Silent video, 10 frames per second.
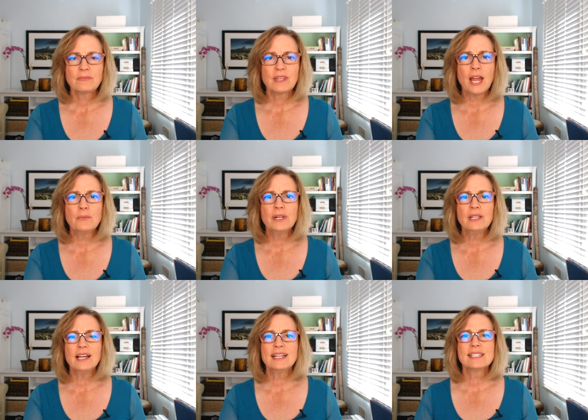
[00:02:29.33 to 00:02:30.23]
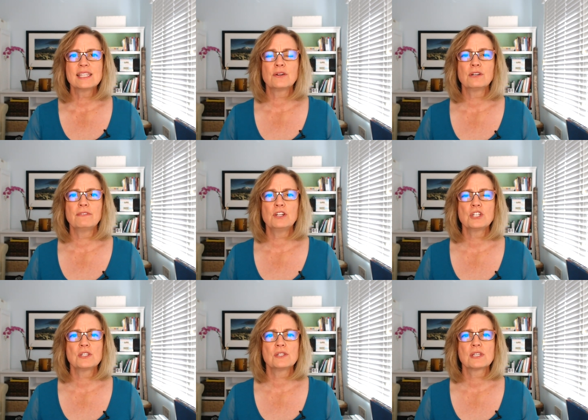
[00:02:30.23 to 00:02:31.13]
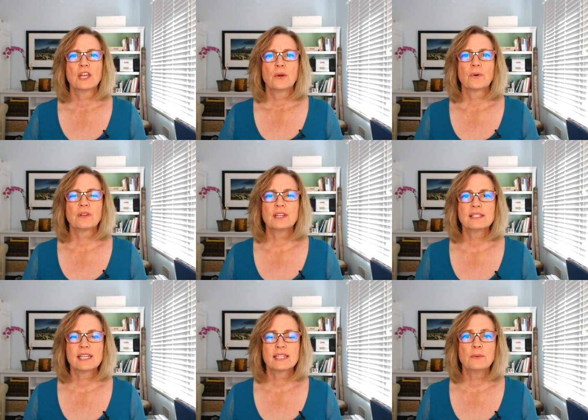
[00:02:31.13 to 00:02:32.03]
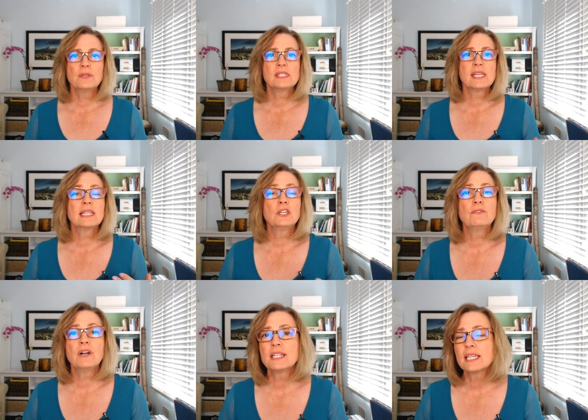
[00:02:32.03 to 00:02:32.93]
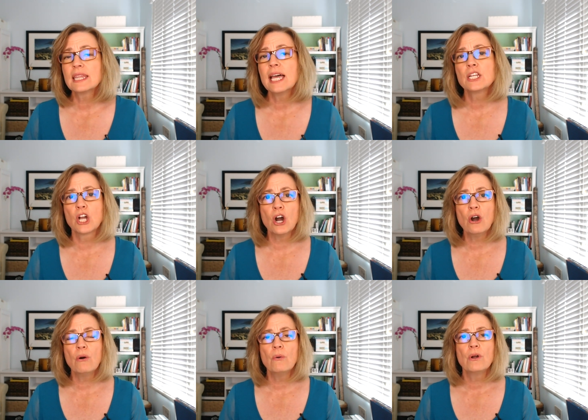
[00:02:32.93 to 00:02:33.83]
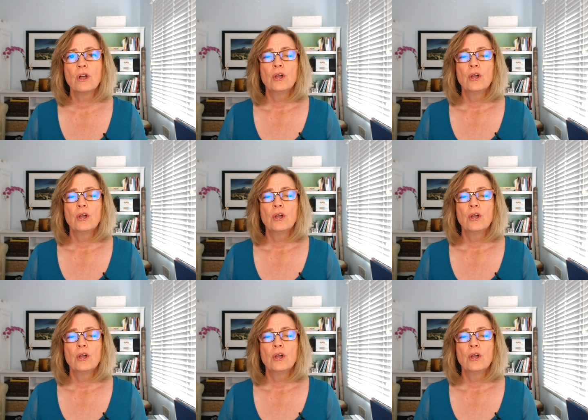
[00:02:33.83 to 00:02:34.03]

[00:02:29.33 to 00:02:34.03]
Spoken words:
I realized their interventions were things like they would say, you've got to let go,